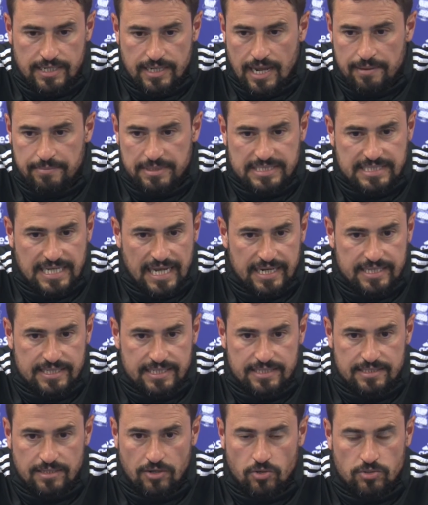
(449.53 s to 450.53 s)
our
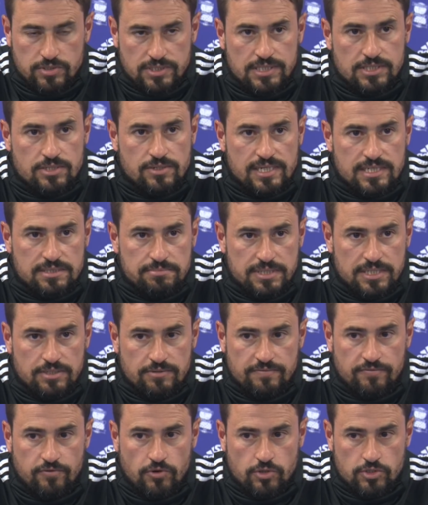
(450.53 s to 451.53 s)
mentality the whole season has been
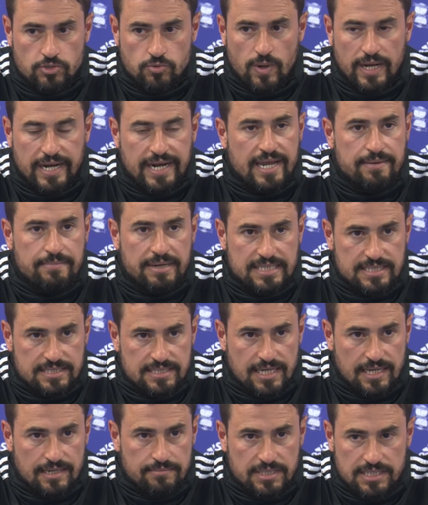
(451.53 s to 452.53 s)
on focus one game at a
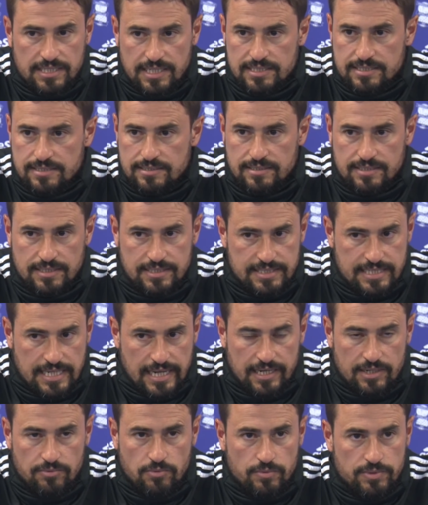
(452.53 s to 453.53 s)
time, and that's
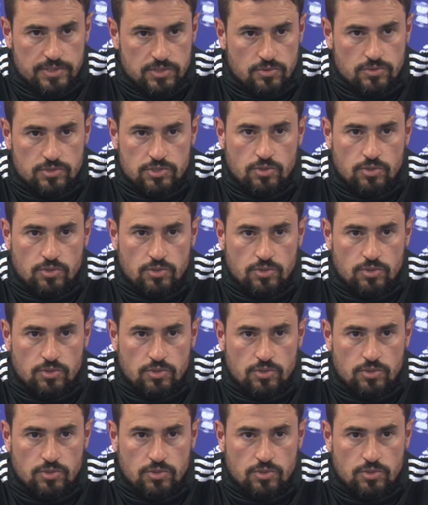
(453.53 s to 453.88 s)
exactly what we do.